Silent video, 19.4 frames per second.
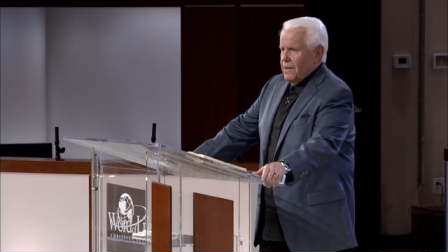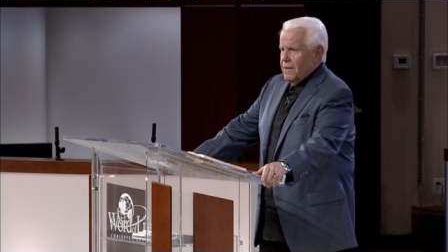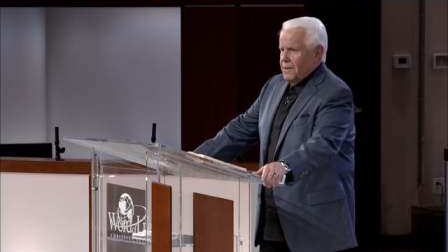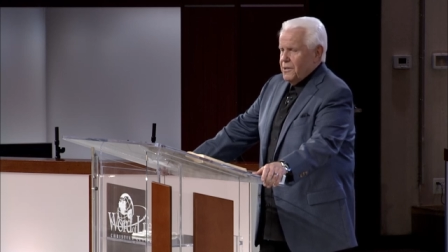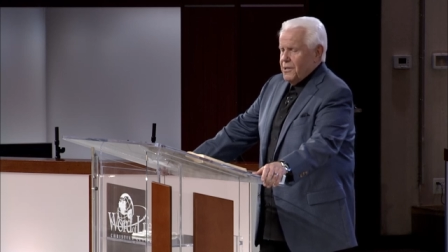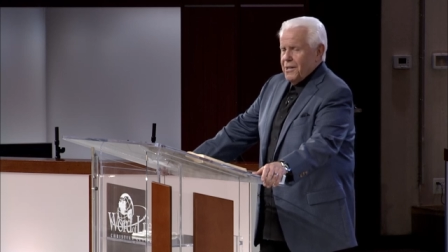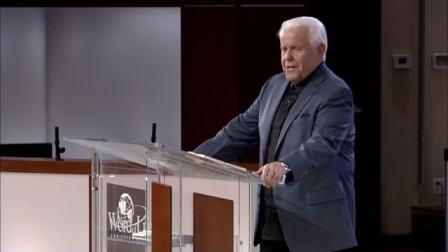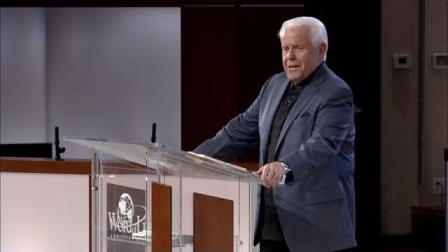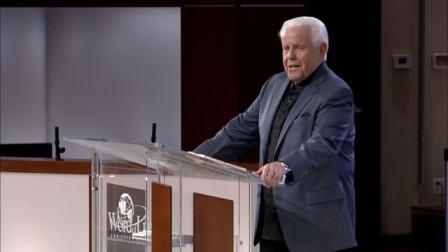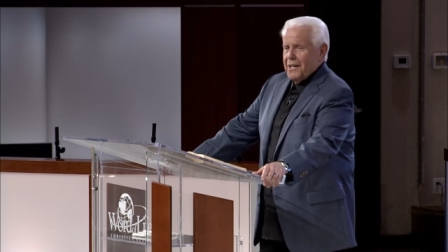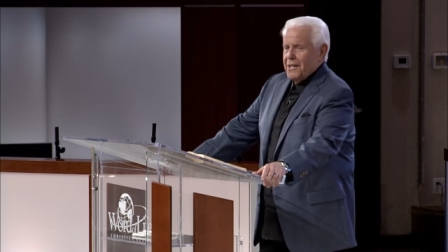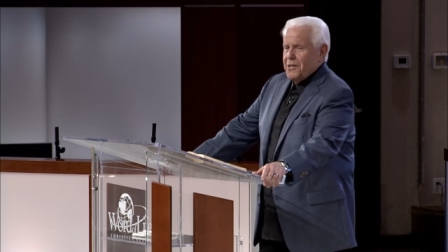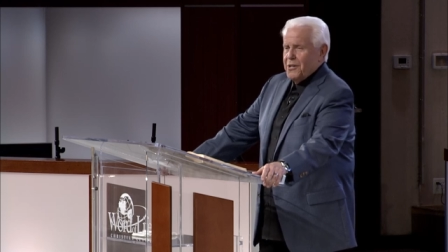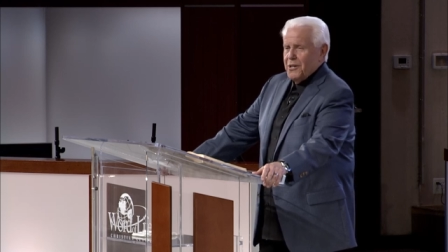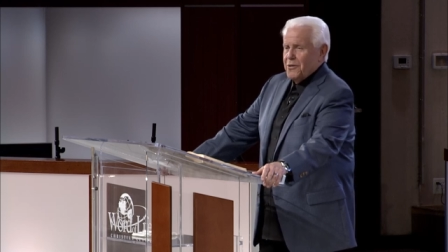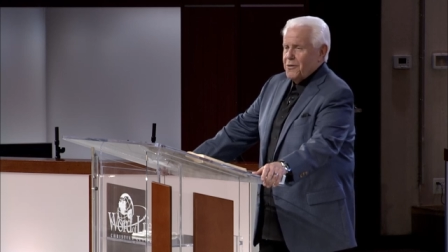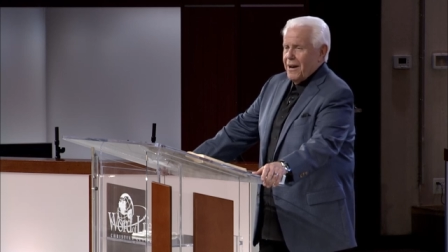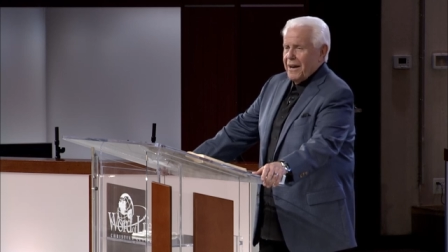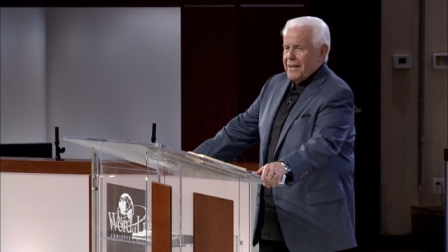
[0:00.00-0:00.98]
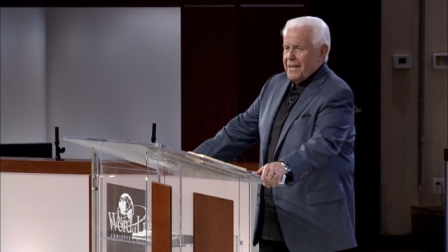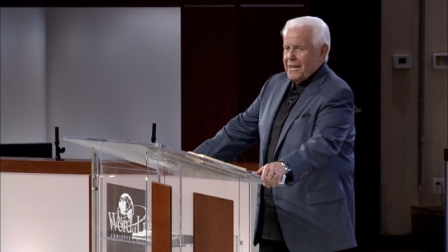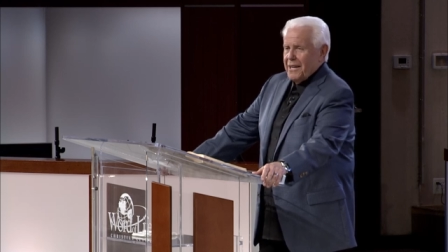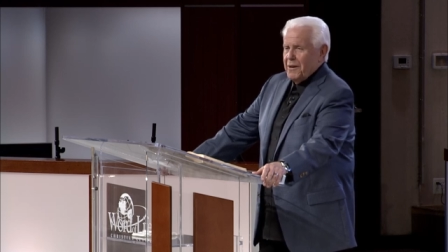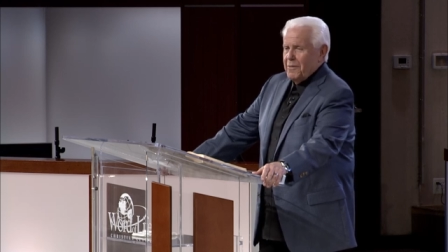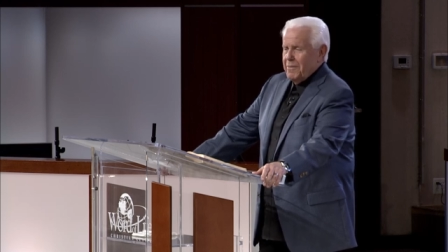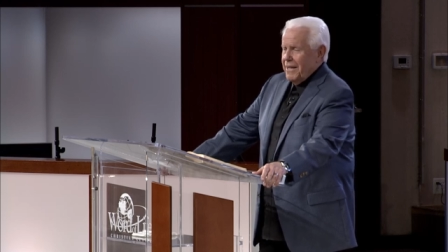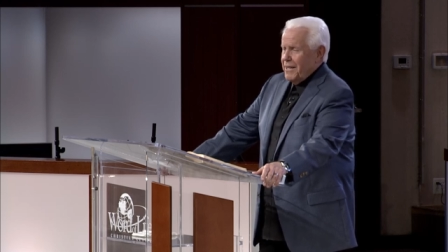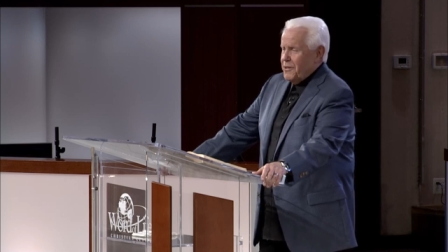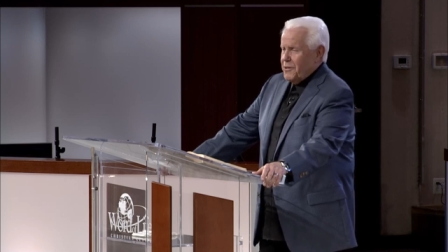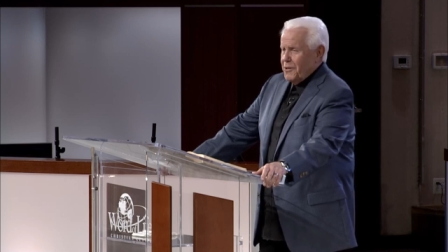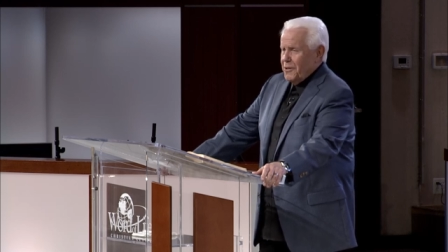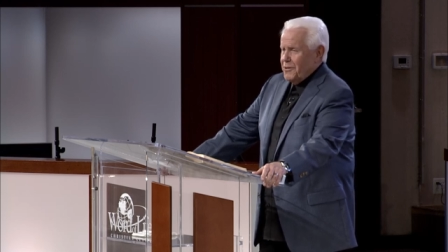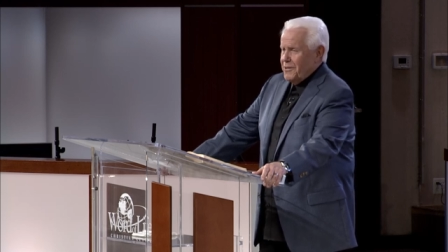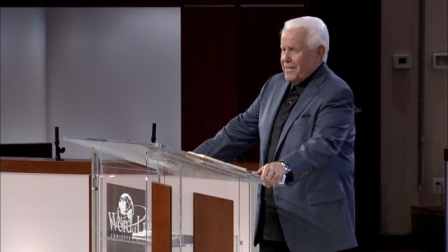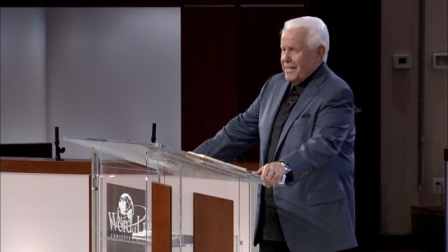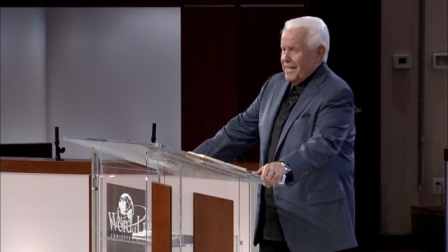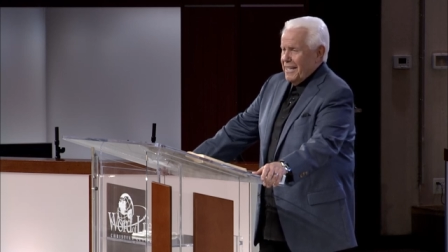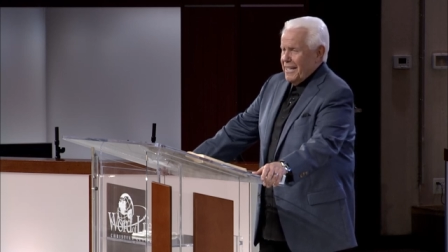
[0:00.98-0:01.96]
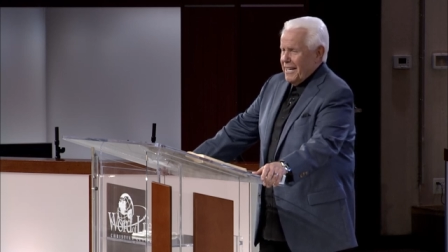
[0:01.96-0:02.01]
She could she tried to kill me too.
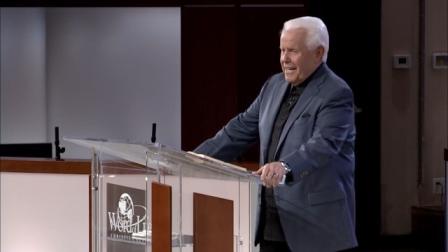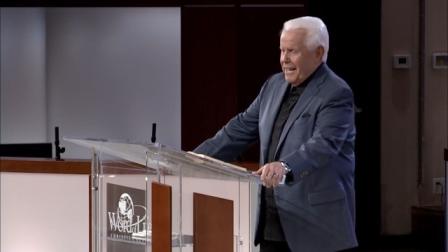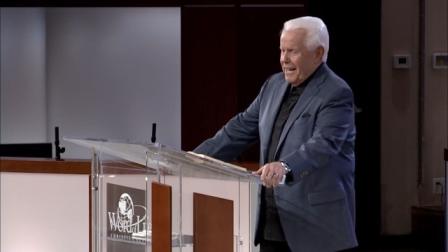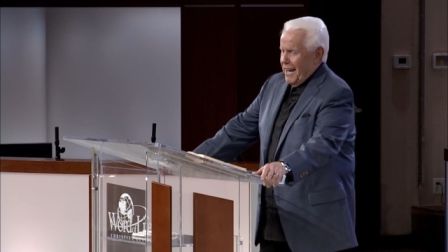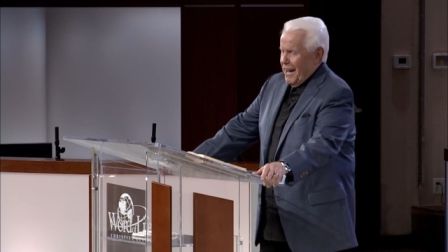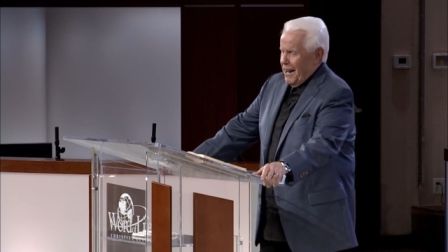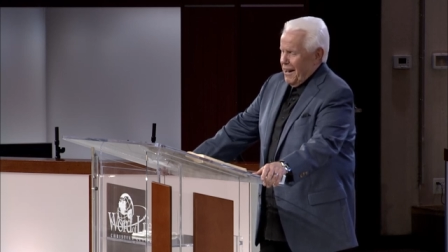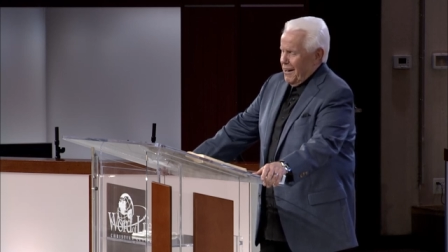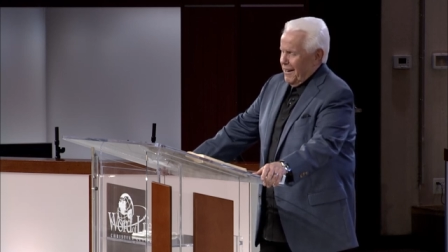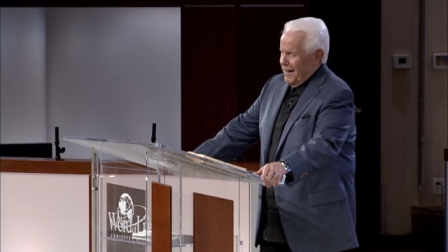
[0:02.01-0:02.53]
She didn't care.